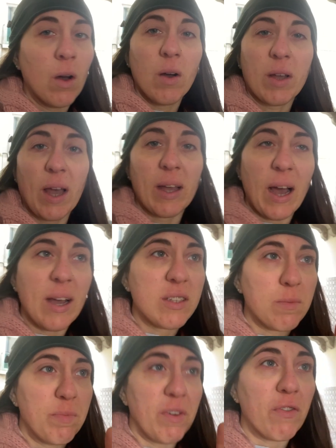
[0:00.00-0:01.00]
Okay, guys,
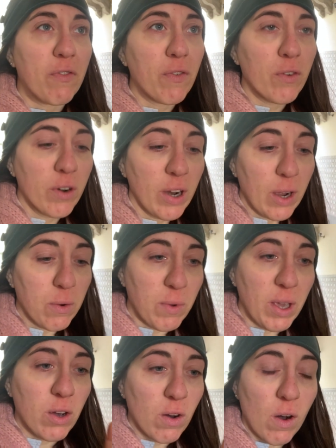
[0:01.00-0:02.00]
before we
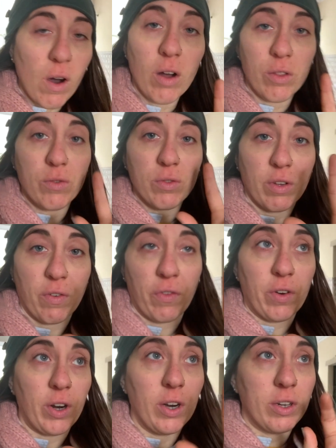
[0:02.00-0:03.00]
go on to the
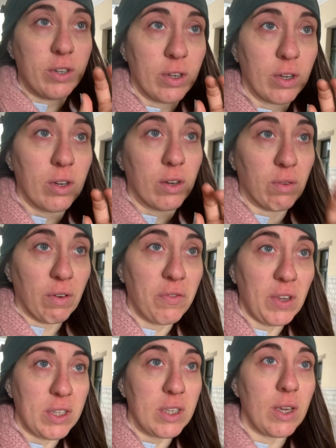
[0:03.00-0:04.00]
third
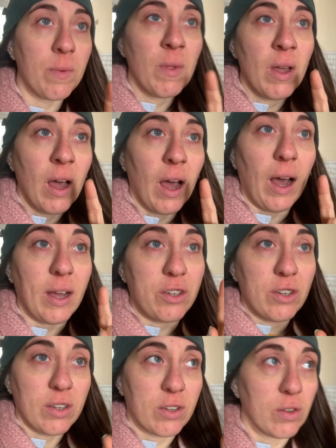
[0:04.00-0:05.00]
graffiti, I
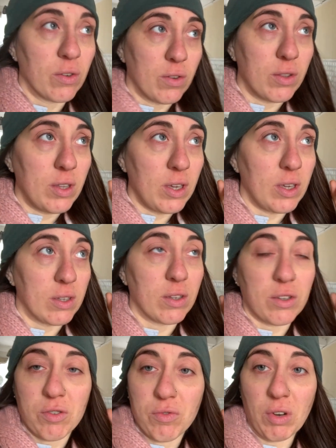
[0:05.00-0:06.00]
just saw the
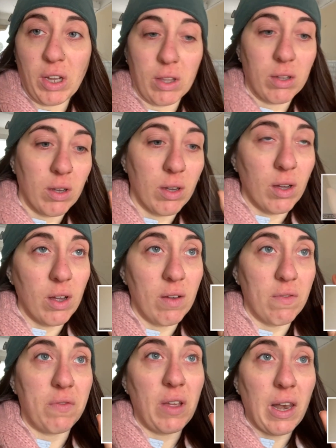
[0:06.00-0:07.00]
street,
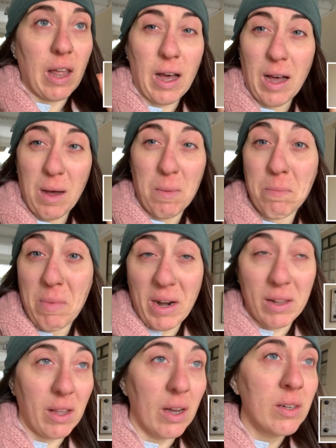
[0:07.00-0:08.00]
Villa
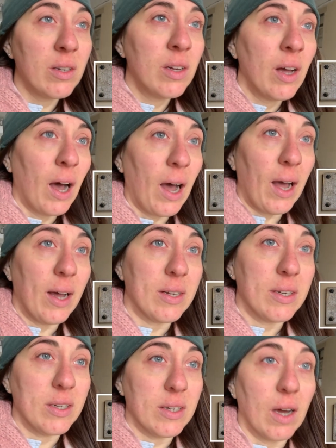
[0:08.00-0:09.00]
Berta.
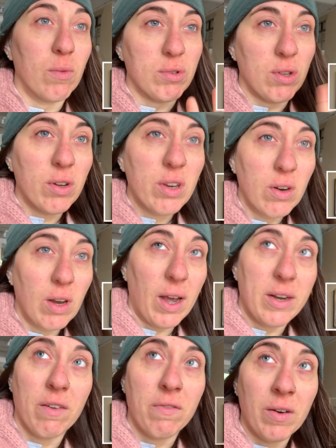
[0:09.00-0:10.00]
And I was looking
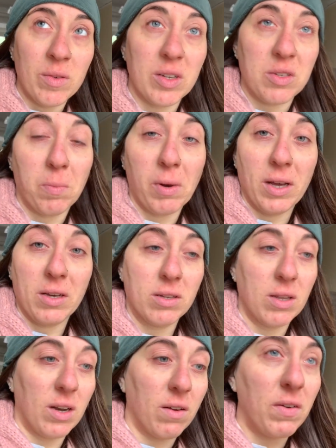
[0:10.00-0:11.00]
online, I found this place,
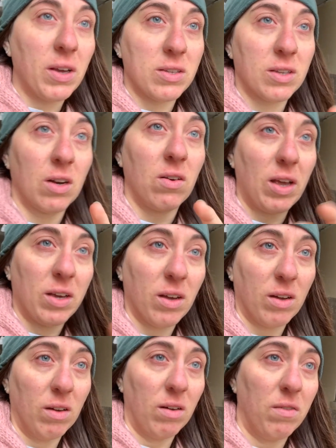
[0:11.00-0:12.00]
and I think it's kind of like
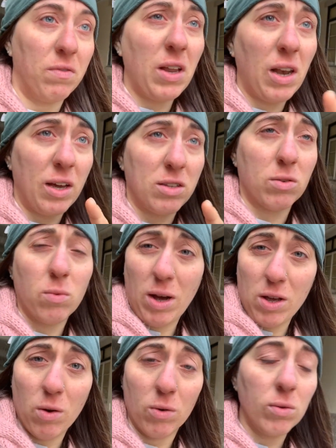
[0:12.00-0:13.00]
a villa, is
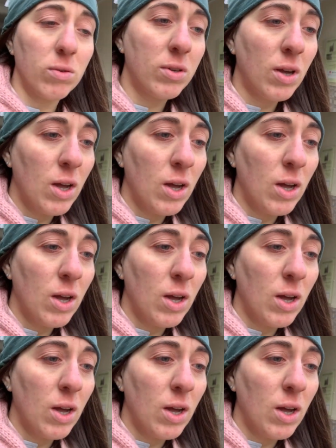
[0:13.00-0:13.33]
quite old